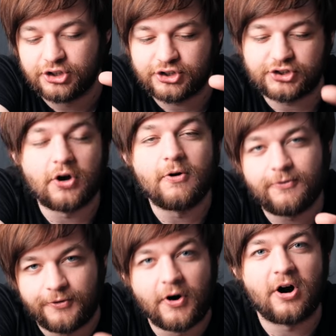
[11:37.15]
so
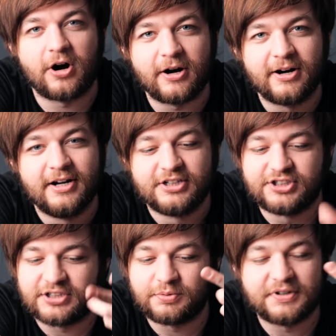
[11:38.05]
far
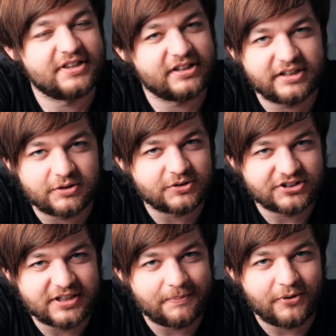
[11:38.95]
just with a little
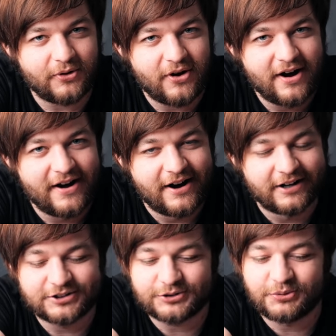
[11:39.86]
simple
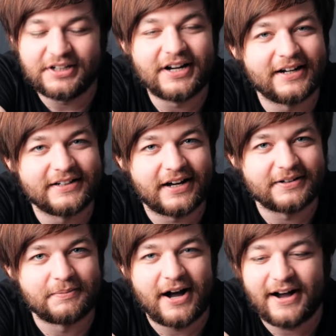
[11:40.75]

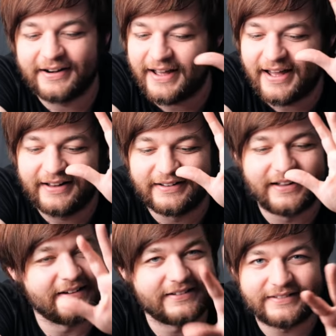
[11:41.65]
$129 mod. And
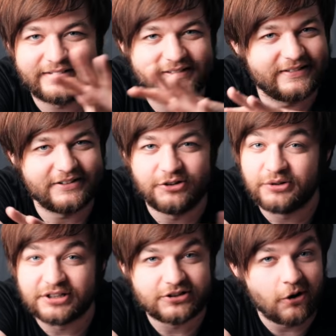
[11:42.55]
like,
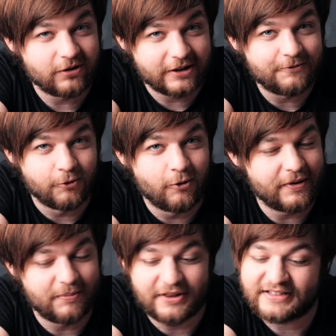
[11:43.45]
you could totally fool
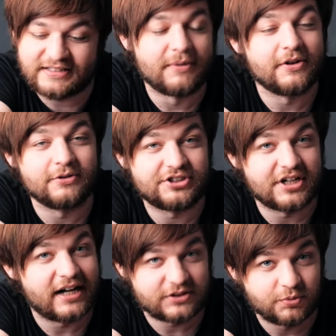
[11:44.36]
people that some of those
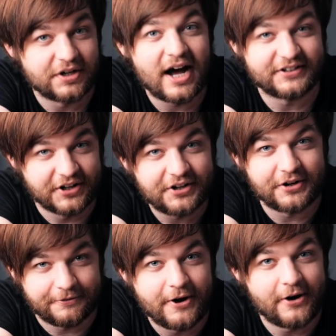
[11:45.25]
shots were not done
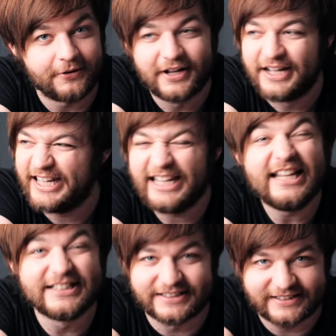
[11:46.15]
on a phone.
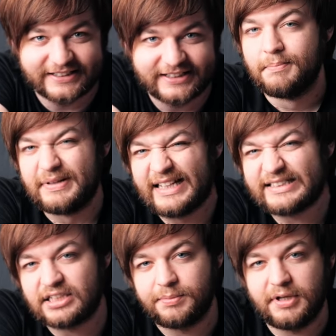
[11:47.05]
Easily. But
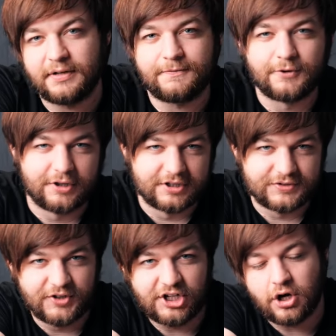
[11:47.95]
that's going to be it for
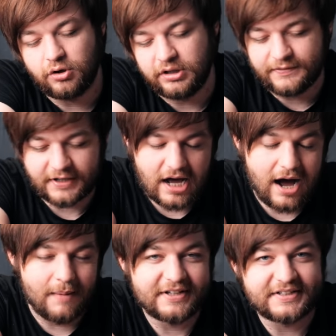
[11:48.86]
this video. Leave a
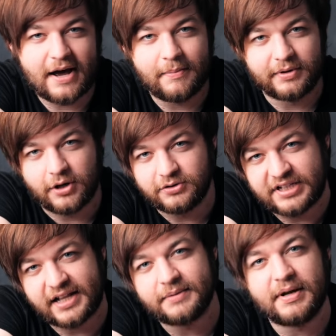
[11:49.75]
comment down below
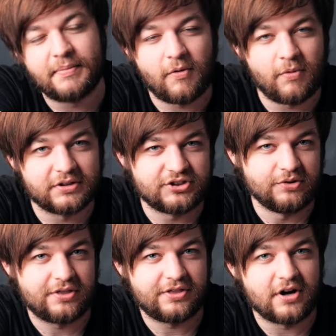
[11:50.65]
telling me about what
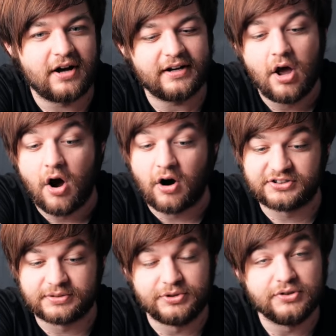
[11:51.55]
you thought or
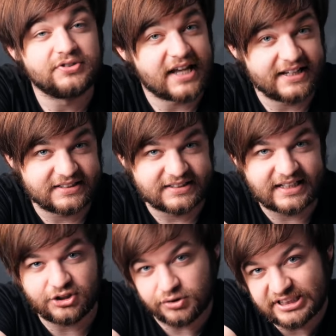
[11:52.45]
some use cases
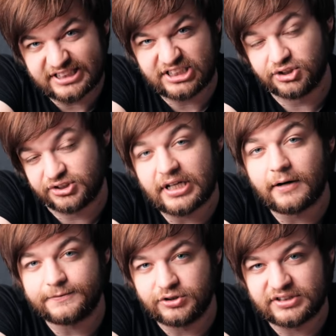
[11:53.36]
that you could see
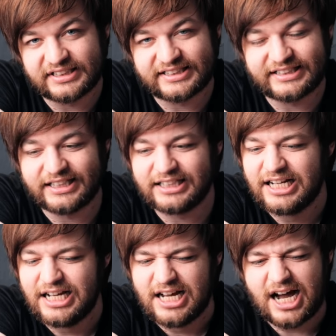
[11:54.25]
yourself using this in.
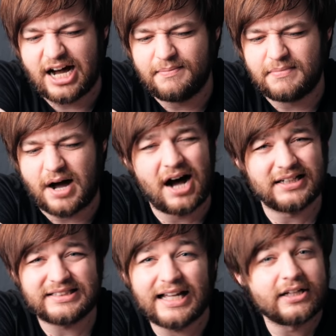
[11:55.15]

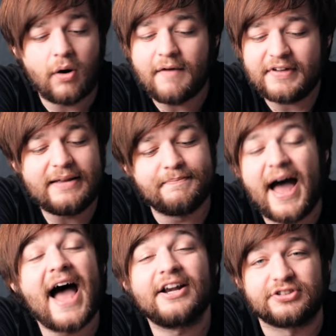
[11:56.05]
Honestly, I don't have any
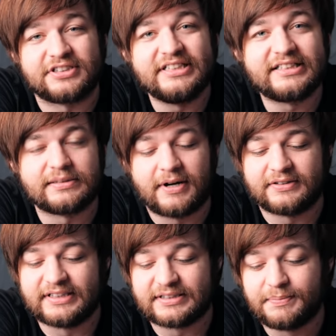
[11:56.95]
bad critiques
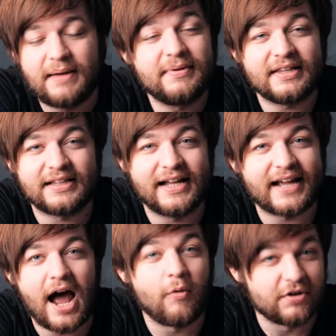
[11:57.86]
about this. Maybe that
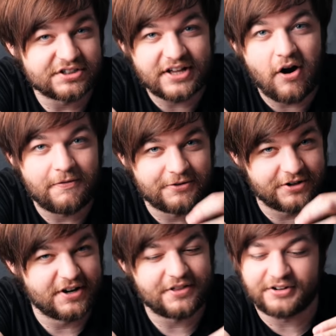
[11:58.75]
like I wish they offered
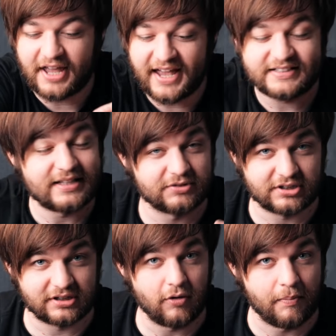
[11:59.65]
another case that was
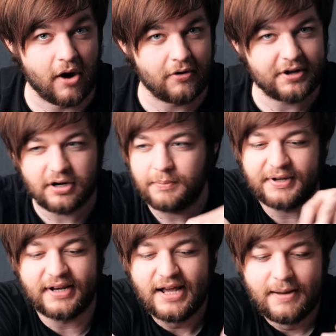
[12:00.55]
a little bulkier,
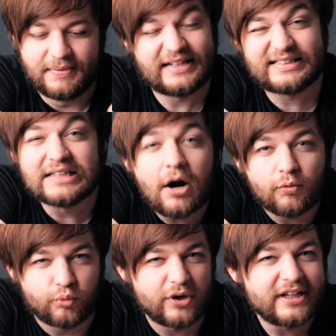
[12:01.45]
but that's
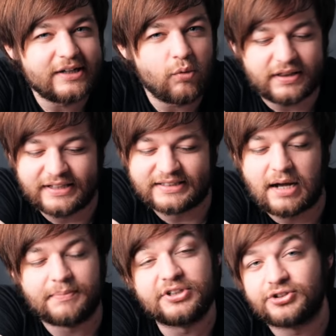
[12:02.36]
not really what this
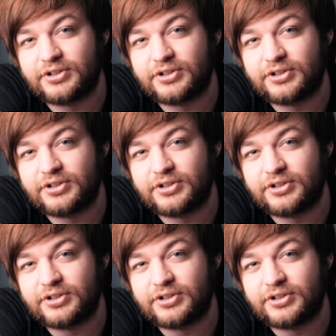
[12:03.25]
company's